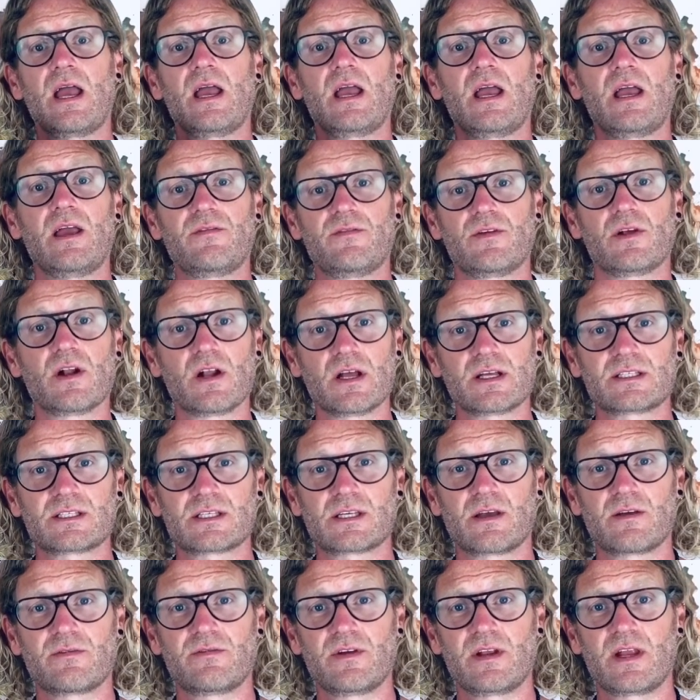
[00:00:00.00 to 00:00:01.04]
If you'd like to see
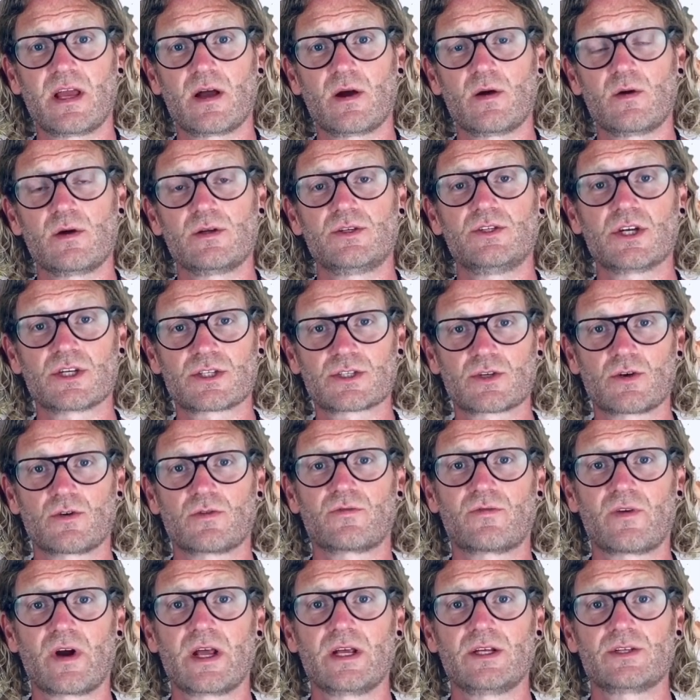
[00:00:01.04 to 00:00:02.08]
a video just on
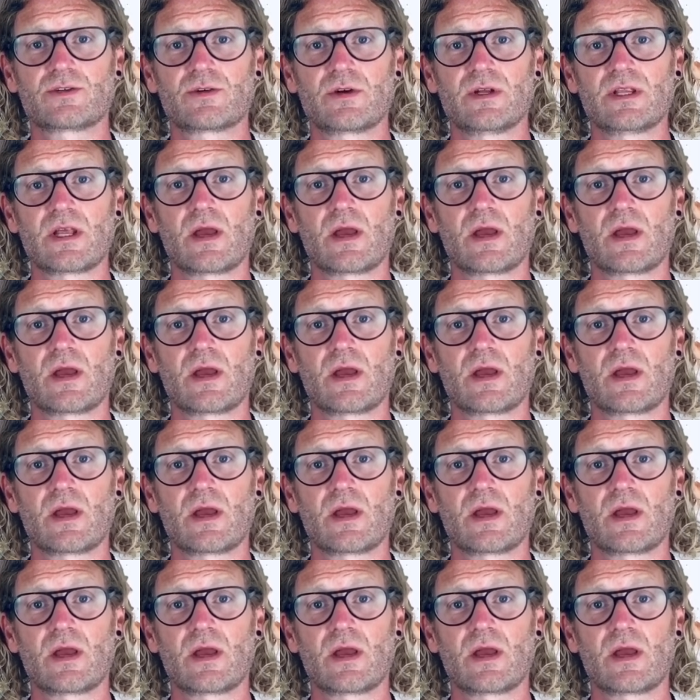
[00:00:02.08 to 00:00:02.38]
razoring,